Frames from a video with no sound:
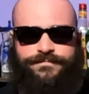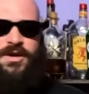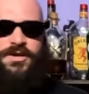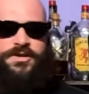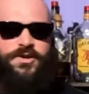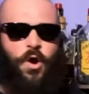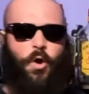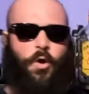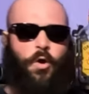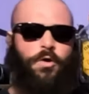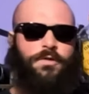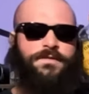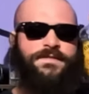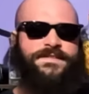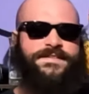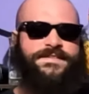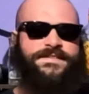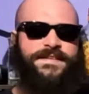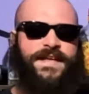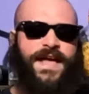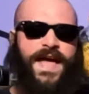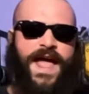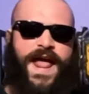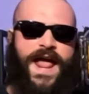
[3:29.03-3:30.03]

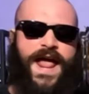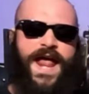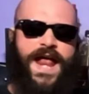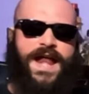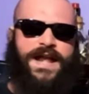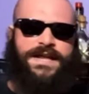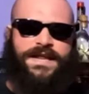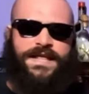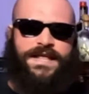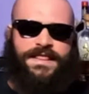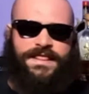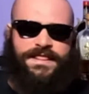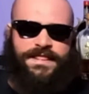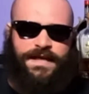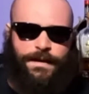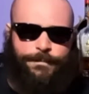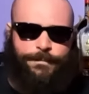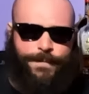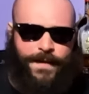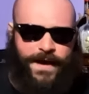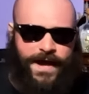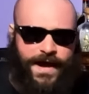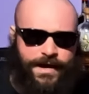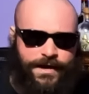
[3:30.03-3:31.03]
Colts and the
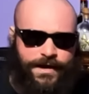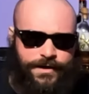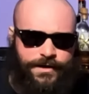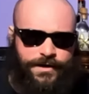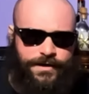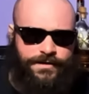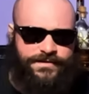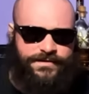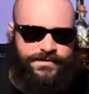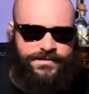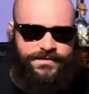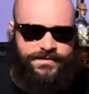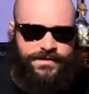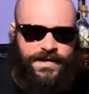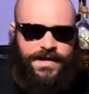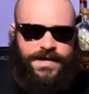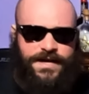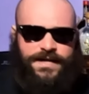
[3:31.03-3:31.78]
Packers.